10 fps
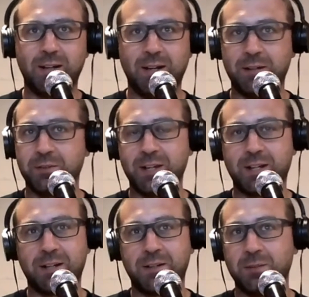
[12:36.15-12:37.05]
I don't think
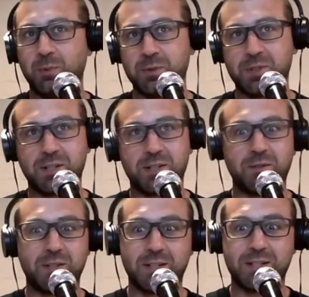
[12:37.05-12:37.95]
I could have pulled
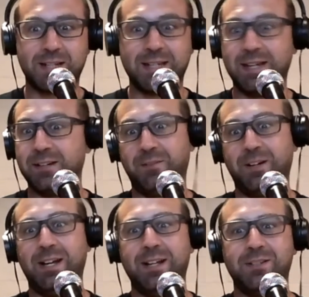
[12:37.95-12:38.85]
606 again if I
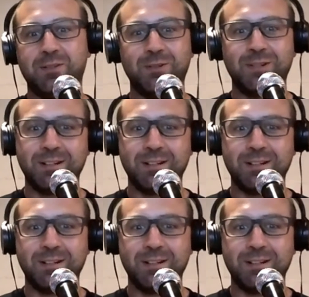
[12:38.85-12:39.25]
had to.